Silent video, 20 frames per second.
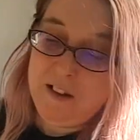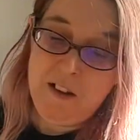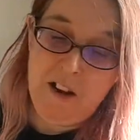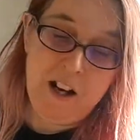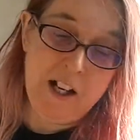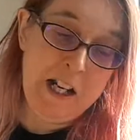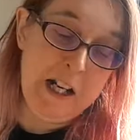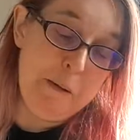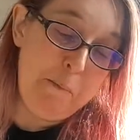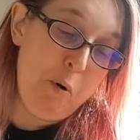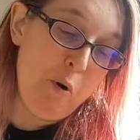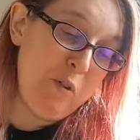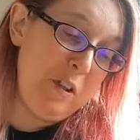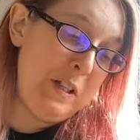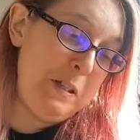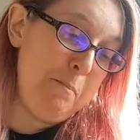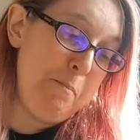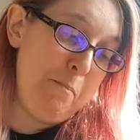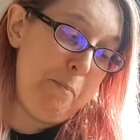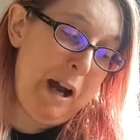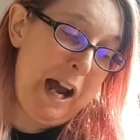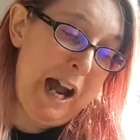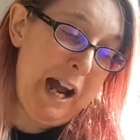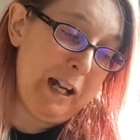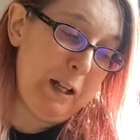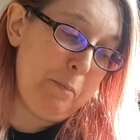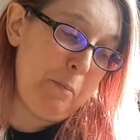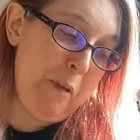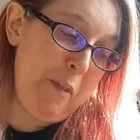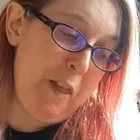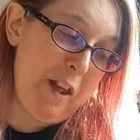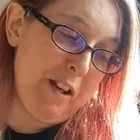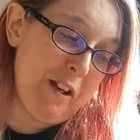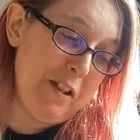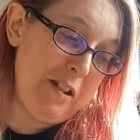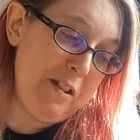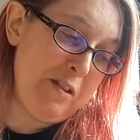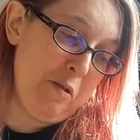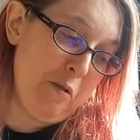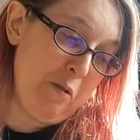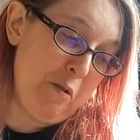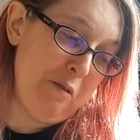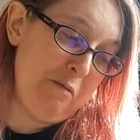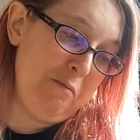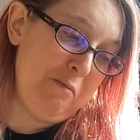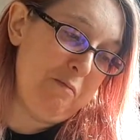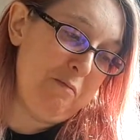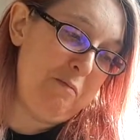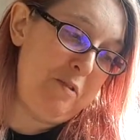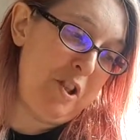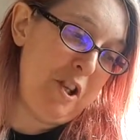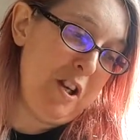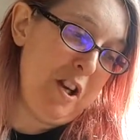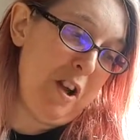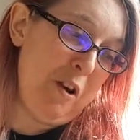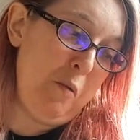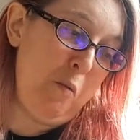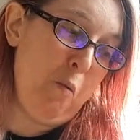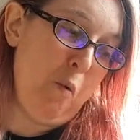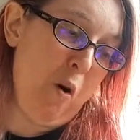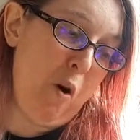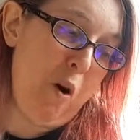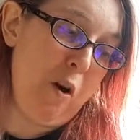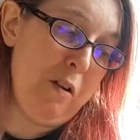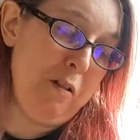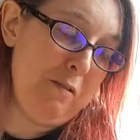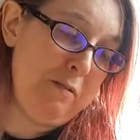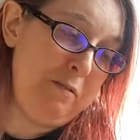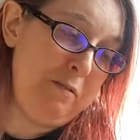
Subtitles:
I nearly put this back, but then I thought, do you know what?